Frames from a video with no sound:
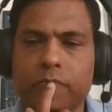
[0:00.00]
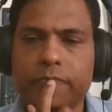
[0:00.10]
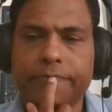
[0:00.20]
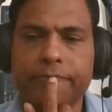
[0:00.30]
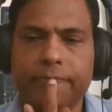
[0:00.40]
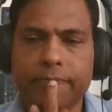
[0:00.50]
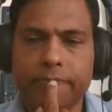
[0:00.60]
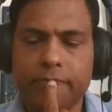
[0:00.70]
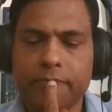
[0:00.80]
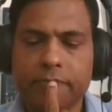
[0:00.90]

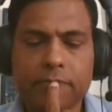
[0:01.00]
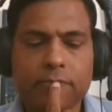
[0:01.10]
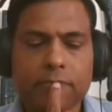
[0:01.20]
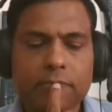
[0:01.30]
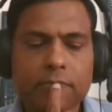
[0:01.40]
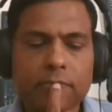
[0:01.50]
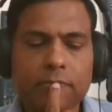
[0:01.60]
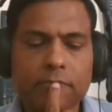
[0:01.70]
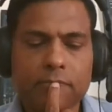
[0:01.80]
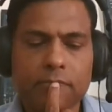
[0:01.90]

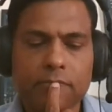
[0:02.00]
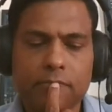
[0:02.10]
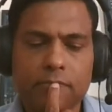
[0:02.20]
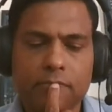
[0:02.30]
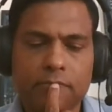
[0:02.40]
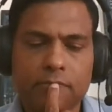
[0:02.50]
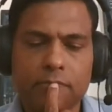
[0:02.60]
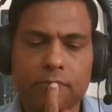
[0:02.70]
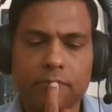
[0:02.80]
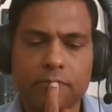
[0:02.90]

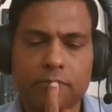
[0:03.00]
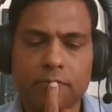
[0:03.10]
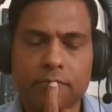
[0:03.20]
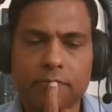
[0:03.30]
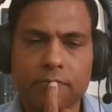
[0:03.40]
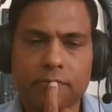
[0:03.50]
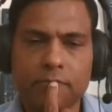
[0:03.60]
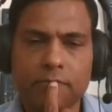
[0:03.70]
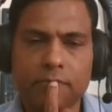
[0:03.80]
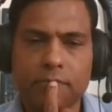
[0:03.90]

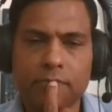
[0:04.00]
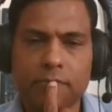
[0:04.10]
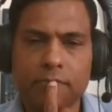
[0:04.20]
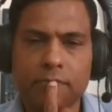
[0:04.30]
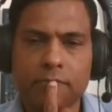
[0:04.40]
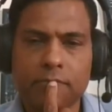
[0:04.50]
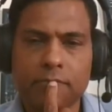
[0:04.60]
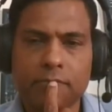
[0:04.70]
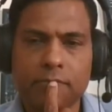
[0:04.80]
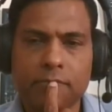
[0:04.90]

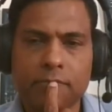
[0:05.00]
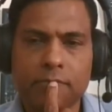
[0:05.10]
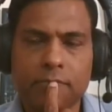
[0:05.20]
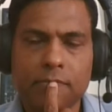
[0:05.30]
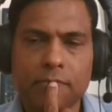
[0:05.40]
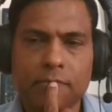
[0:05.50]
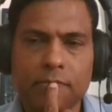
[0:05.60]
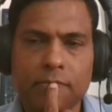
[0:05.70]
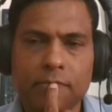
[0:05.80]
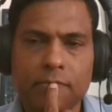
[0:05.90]

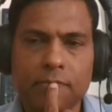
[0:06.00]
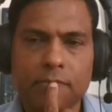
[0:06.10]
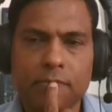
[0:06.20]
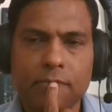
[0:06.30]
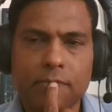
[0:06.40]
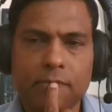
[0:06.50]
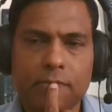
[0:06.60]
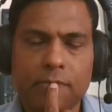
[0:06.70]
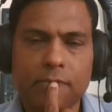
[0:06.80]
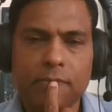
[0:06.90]

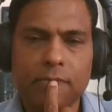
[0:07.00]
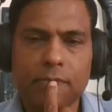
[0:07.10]
No one is speaking in this clip.